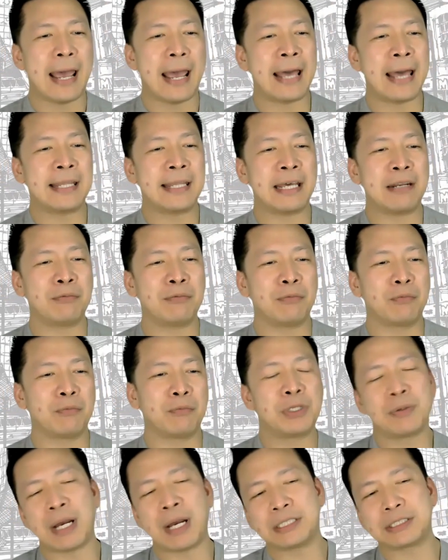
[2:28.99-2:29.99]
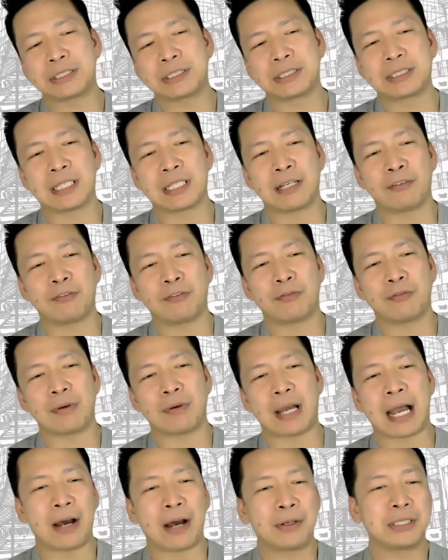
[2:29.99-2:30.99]
And then when you ask yourself,
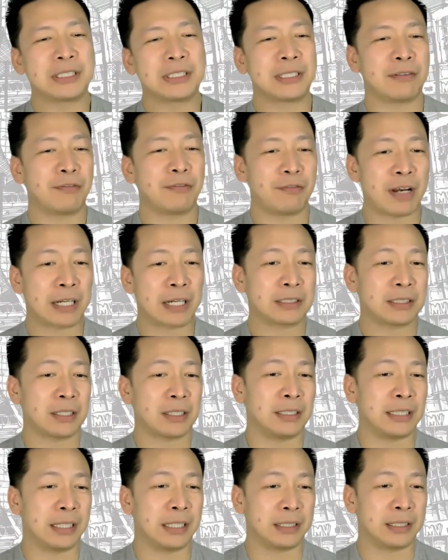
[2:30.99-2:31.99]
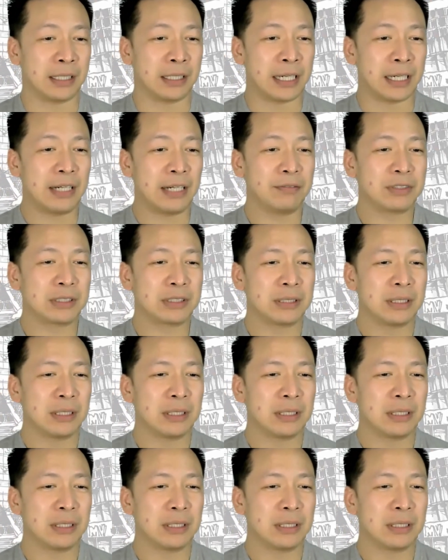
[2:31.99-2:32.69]
how does it affect our daily lives?